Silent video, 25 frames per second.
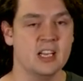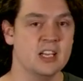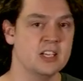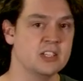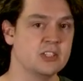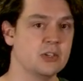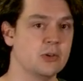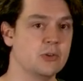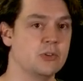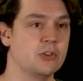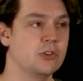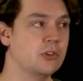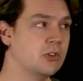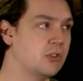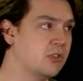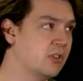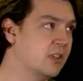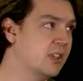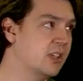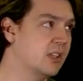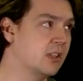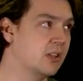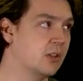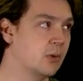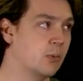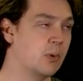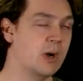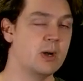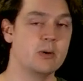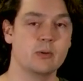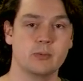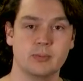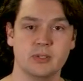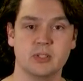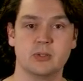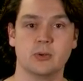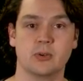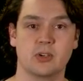So usually the way
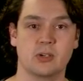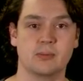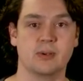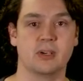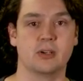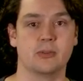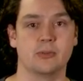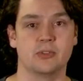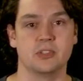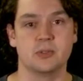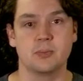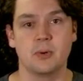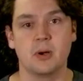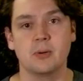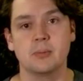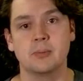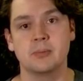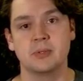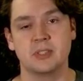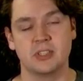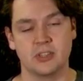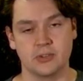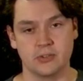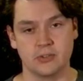we've been talking about all these problems,